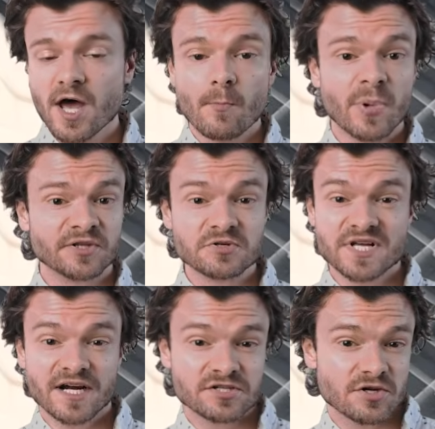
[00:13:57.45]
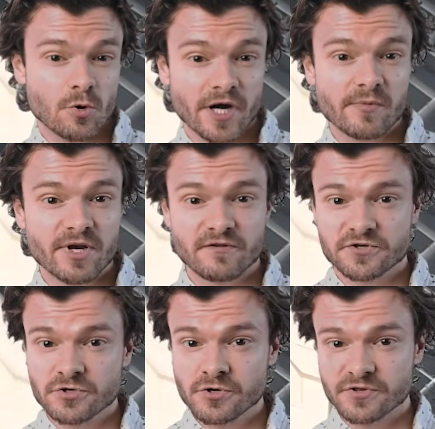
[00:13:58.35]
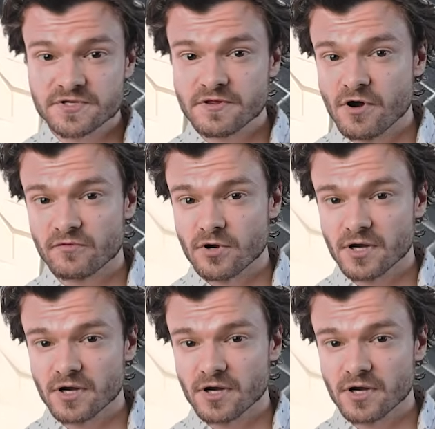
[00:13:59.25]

but there's actually quite a bit of truth to the overall